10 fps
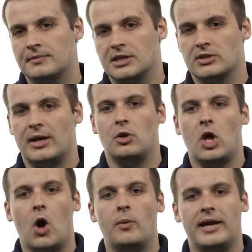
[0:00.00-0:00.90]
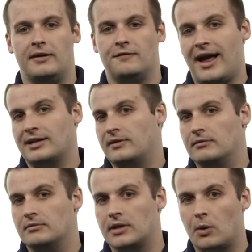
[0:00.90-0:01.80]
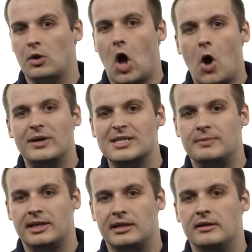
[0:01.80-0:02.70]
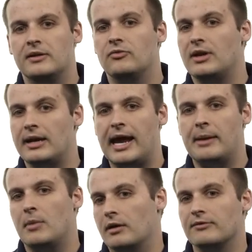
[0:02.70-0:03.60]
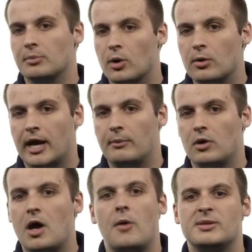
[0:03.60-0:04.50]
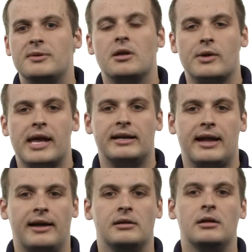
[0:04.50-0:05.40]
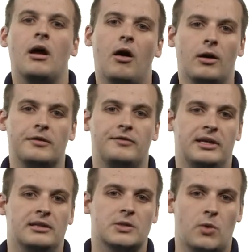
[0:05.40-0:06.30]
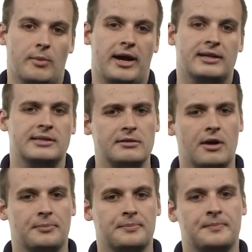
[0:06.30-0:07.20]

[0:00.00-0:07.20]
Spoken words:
So that will always, and in fact, that will always be the name of the program. Will always be located at argv square bracket 0.